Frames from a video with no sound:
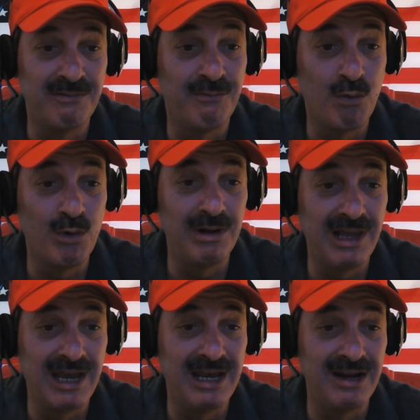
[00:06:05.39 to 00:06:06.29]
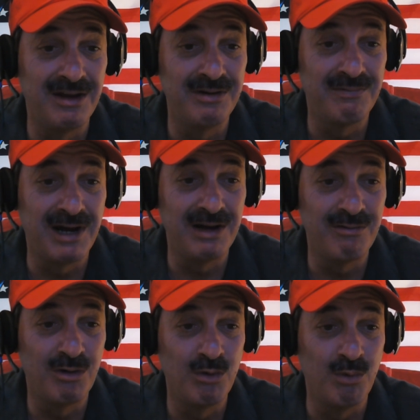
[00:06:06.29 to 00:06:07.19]
4-lane undivided
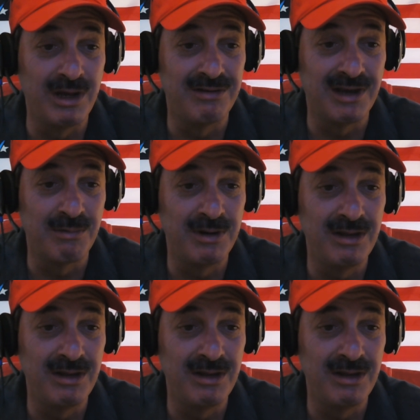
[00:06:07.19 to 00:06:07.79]
roadway segment